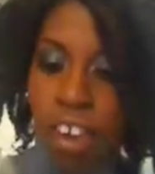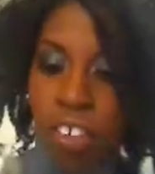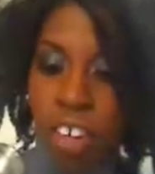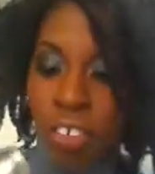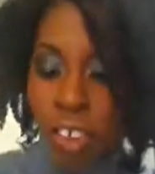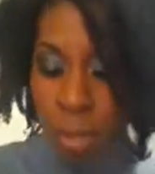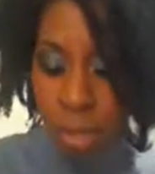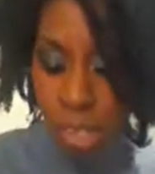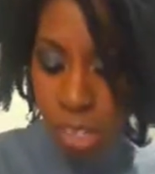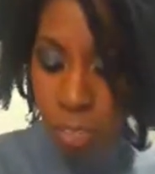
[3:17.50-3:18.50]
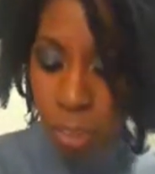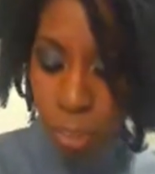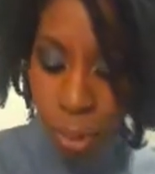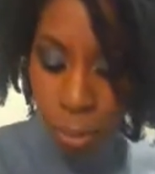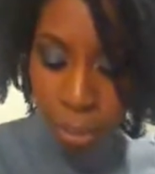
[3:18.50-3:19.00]
Already Famous, Sephora
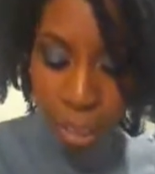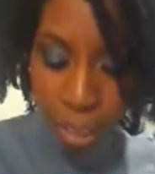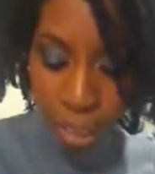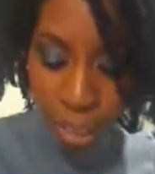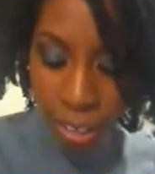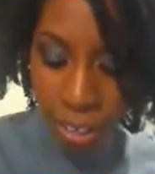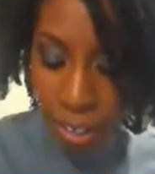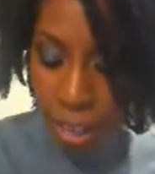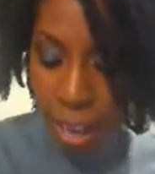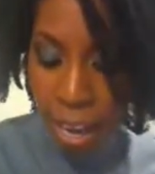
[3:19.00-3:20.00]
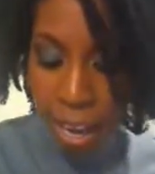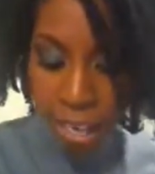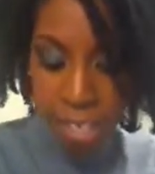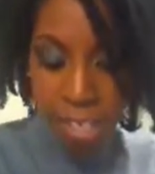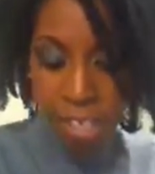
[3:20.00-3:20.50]
by OPI. And then I
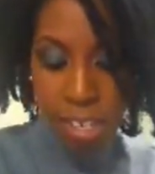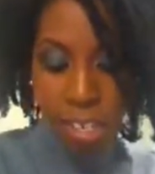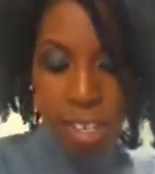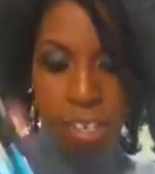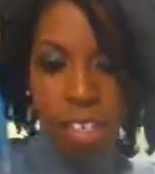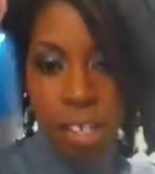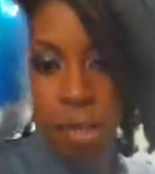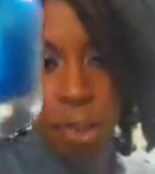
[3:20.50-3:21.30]
got this